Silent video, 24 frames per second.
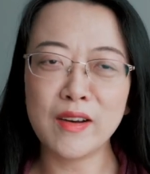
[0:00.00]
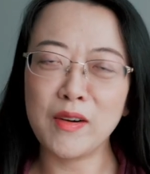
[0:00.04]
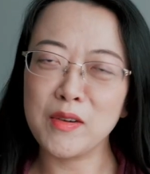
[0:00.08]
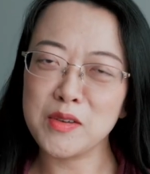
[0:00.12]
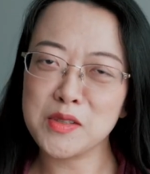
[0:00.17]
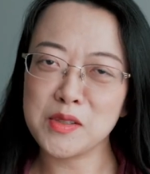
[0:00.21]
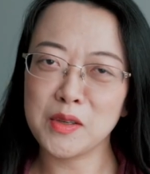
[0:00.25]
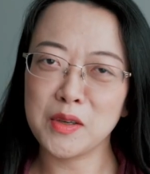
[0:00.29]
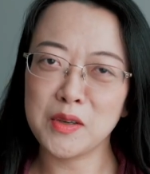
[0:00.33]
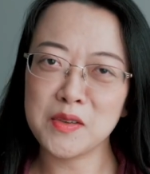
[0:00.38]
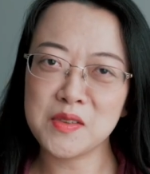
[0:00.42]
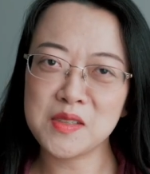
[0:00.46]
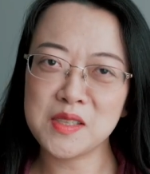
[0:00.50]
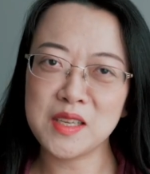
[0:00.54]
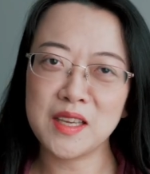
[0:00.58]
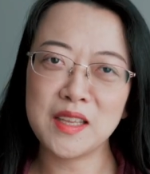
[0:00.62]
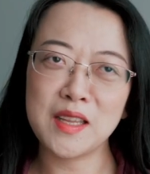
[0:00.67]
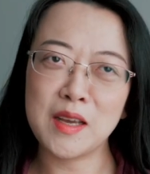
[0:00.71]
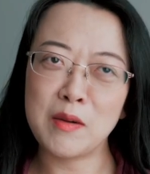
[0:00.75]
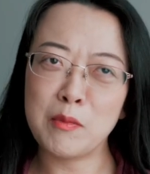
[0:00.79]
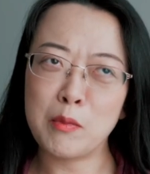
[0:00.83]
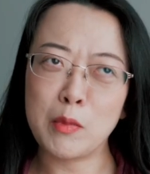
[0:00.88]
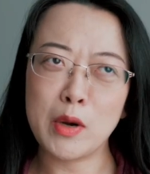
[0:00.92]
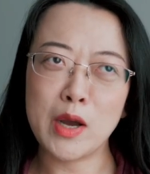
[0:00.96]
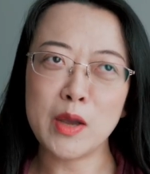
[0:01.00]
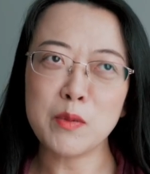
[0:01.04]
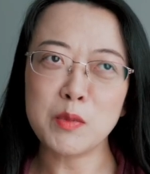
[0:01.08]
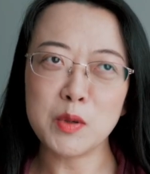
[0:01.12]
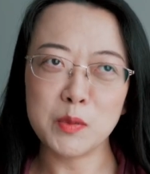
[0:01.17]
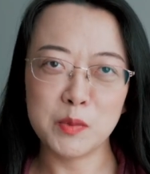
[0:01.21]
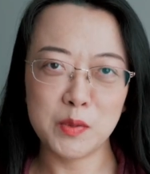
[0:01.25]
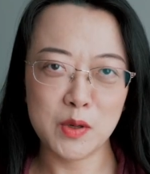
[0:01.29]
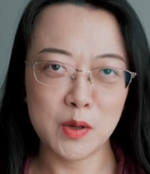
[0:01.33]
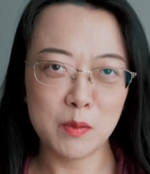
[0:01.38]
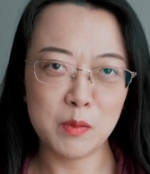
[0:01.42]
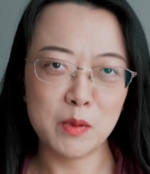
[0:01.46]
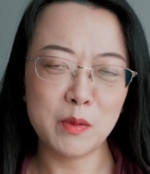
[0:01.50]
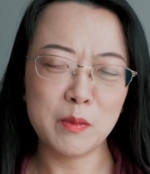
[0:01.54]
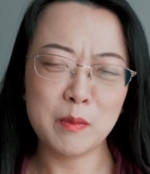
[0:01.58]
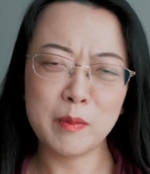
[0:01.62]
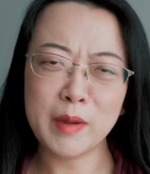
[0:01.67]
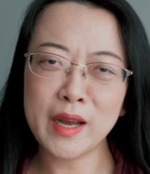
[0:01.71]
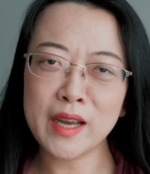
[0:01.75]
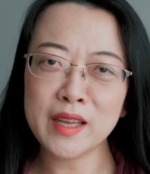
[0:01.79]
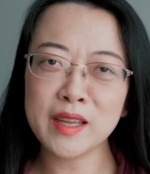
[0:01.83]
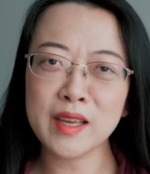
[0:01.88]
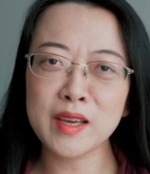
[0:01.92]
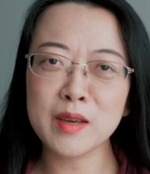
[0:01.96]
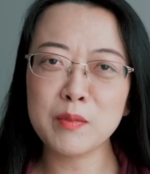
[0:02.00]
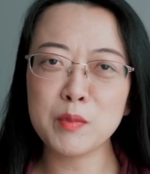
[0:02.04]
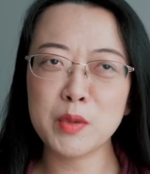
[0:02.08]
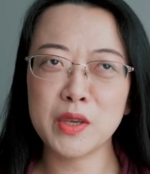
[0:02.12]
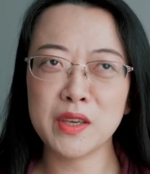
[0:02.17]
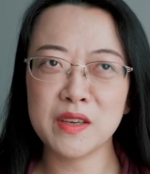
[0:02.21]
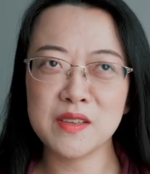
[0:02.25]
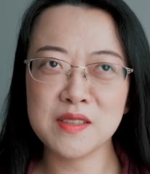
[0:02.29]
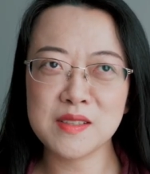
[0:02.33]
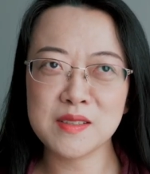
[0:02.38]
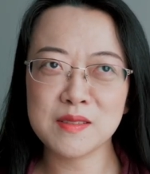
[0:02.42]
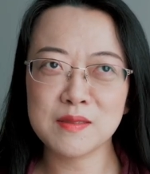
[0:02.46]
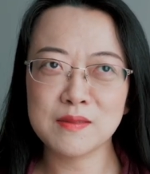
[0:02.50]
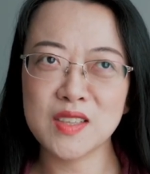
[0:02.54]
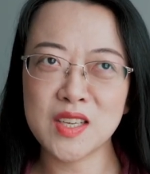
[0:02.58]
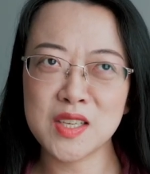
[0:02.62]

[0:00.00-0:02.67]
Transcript: Also, you could say that might be problematic because